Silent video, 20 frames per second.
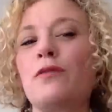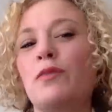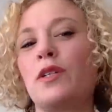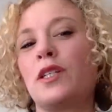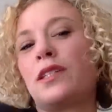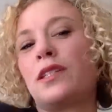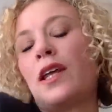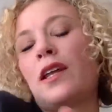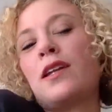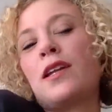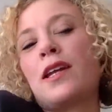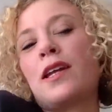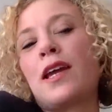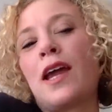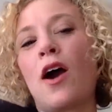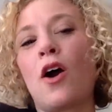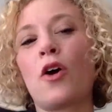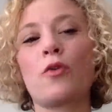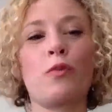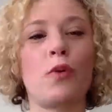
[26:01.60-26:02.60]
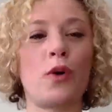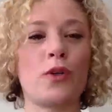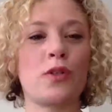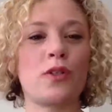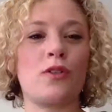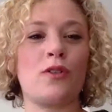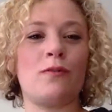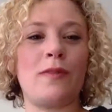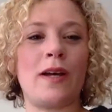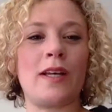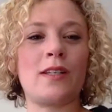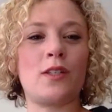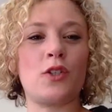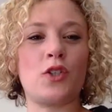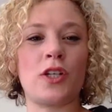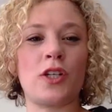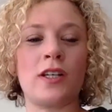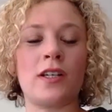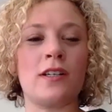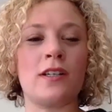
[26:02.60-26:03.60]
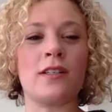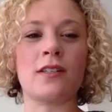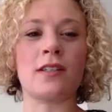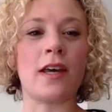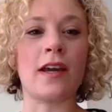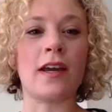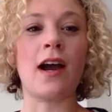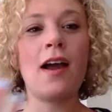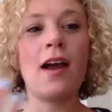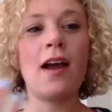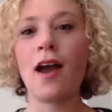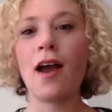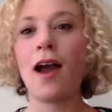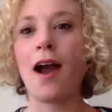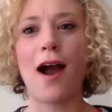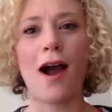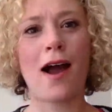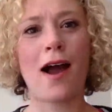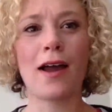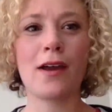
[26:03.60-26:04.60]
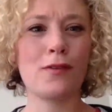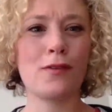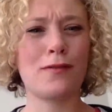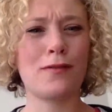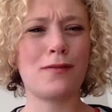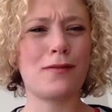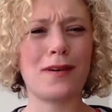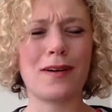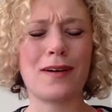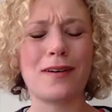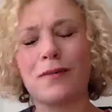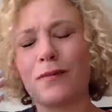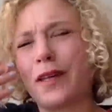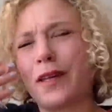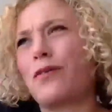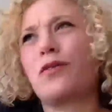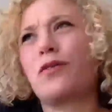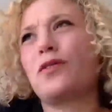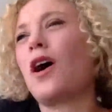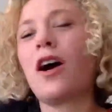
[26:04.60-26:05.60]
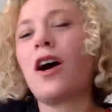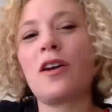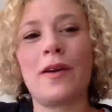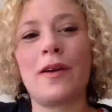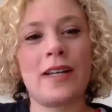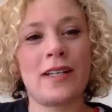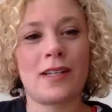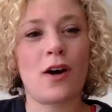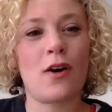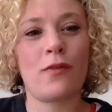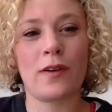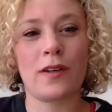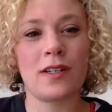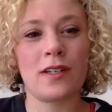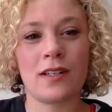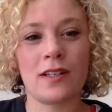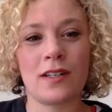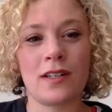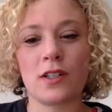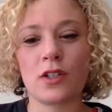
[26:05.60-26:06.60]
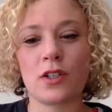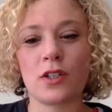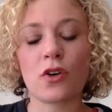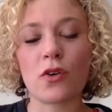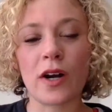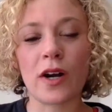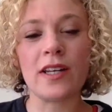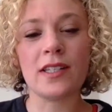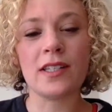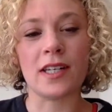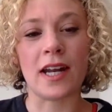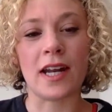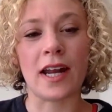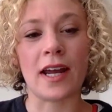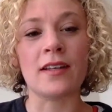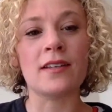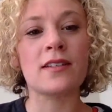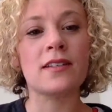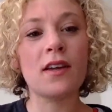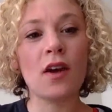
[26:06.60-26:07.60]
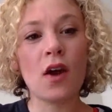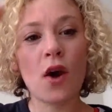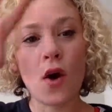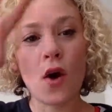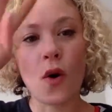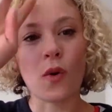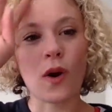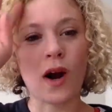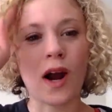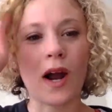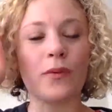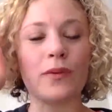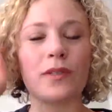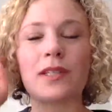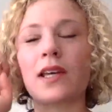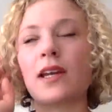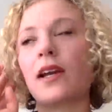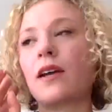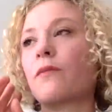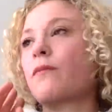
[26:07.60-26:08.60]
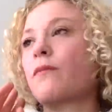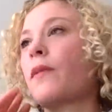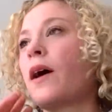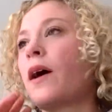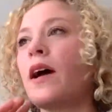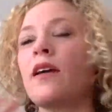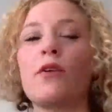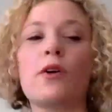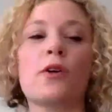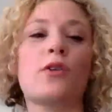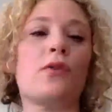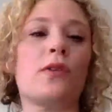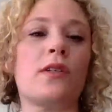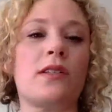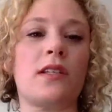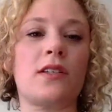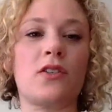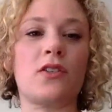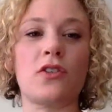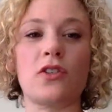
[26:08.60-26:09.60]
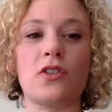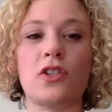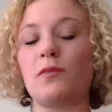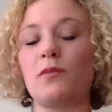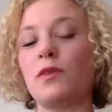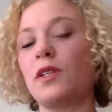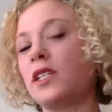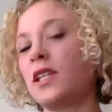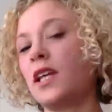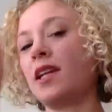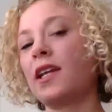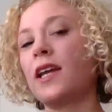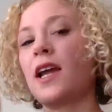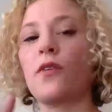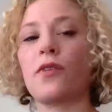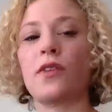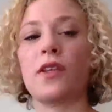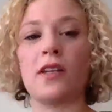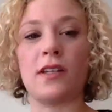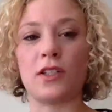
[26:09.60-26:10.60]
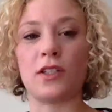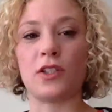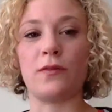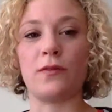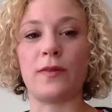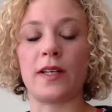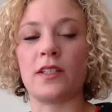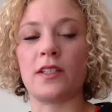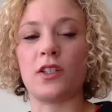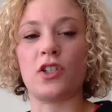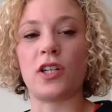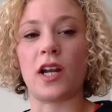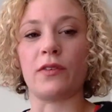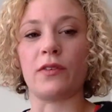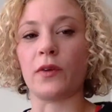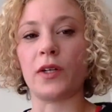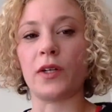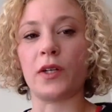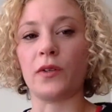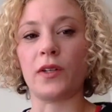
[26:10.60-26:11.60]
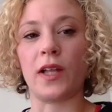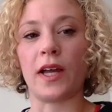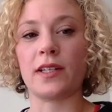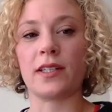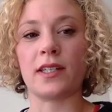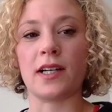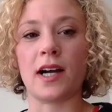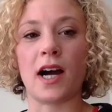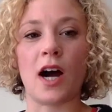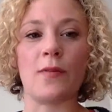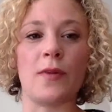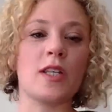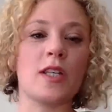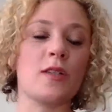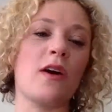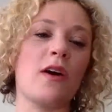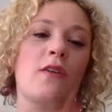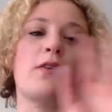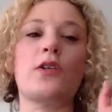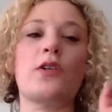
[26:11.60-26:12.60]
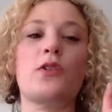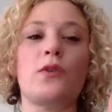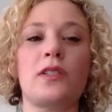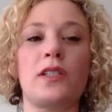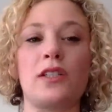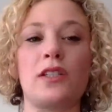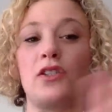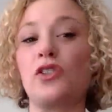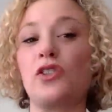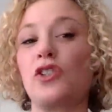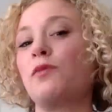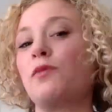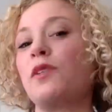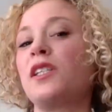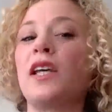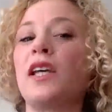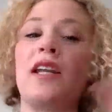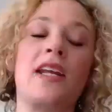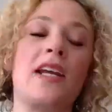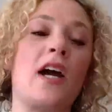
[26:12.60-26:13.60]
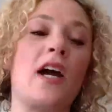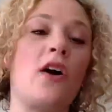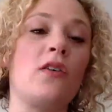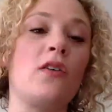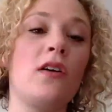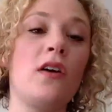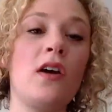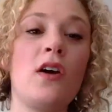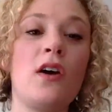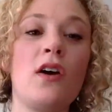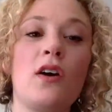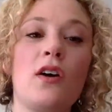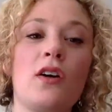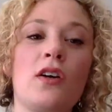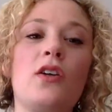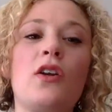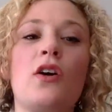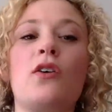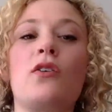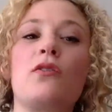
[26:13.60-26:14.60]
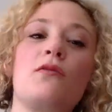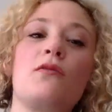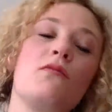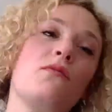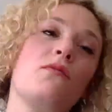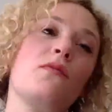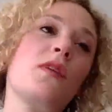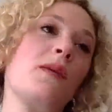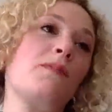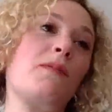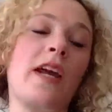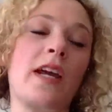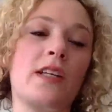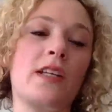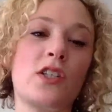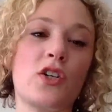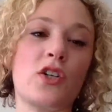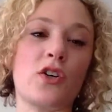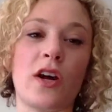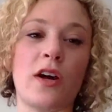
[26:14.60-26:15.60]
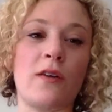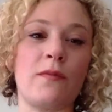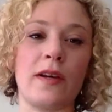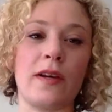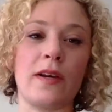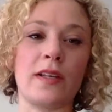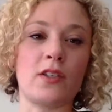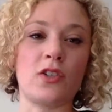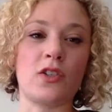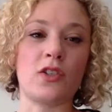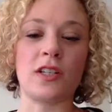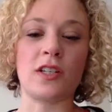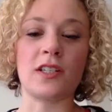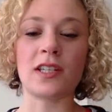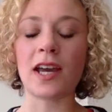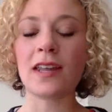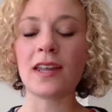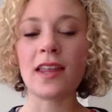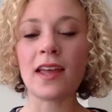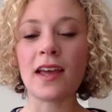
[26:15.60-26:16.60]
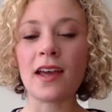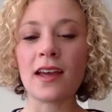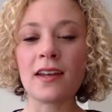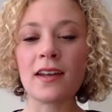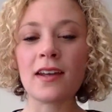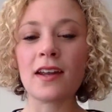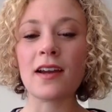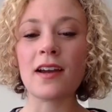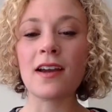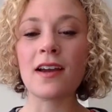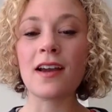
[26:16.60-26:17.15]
be sending out personal messages. Like I talked myself into this craziness where I was like, my virtual assistant should be sending out the initial message to everyone who likes and comments. My virtual assistant should be sending out, my Instagram messages. And then